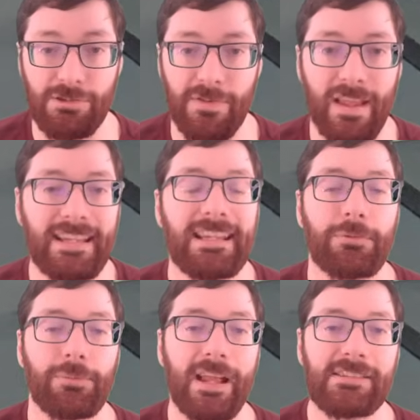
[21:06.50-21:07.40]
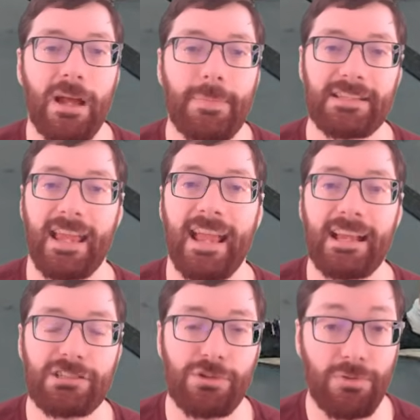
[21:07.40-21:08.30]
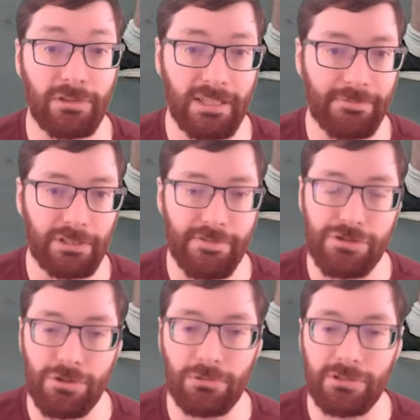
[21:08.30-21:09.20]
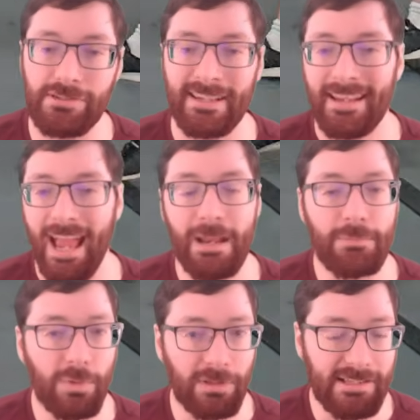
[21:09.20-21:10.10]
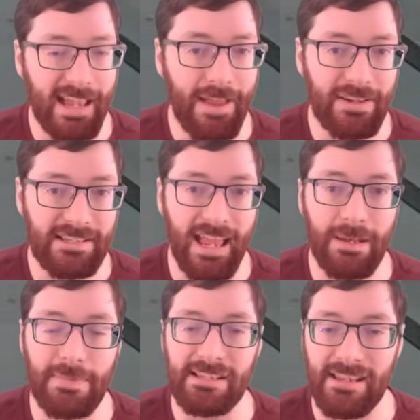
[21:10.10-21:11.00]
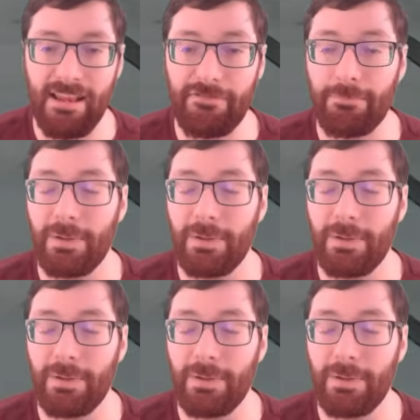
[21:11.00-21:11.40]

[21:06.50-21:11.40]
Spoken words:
that he can raise up his hands to the level of his shoulders and more or less have his head be safe.